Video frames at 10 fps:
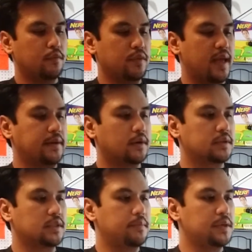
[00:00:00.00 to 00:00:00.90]
with that dart
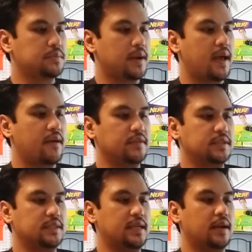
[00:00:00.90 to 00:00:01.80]
slippage, but I haven't
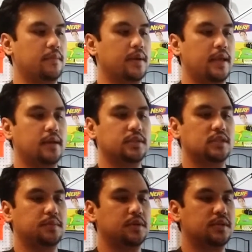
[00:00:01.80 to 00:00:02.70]
seen anybody else
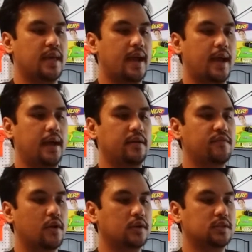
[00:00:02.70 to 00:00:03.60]
experience that kind
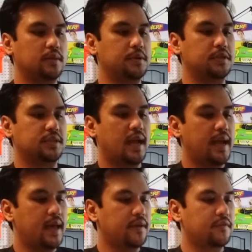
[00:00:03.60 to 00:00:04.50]
of dart slippage as
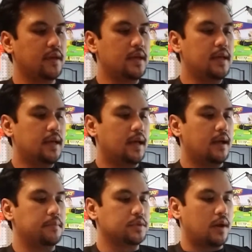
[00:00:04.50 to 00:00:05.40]
I have.
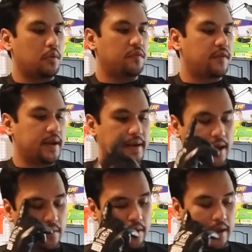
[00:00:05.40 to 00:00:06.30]
So I will find
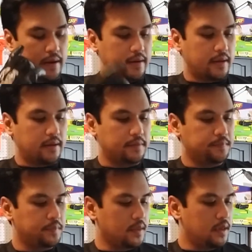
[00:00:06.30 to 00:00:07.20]
out and
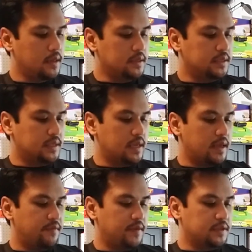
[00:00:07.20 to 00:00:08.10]

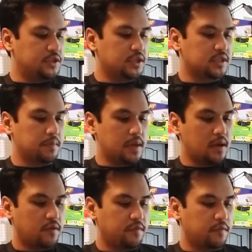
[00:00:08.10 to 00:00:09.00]
see if it's just
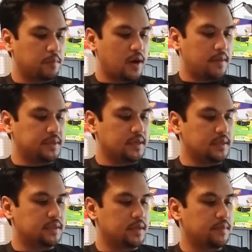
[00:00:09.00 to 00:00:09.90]
me, or if perhaps it
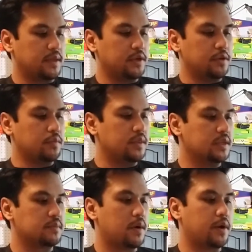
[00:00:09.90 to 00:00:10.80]
is something to do with
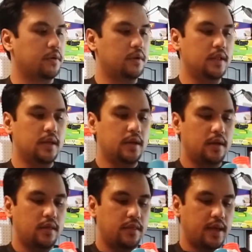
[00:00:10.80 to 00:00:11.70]
this model
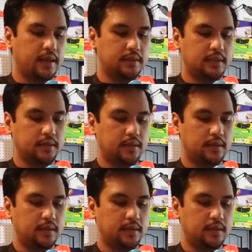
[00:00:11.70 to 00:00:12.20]
that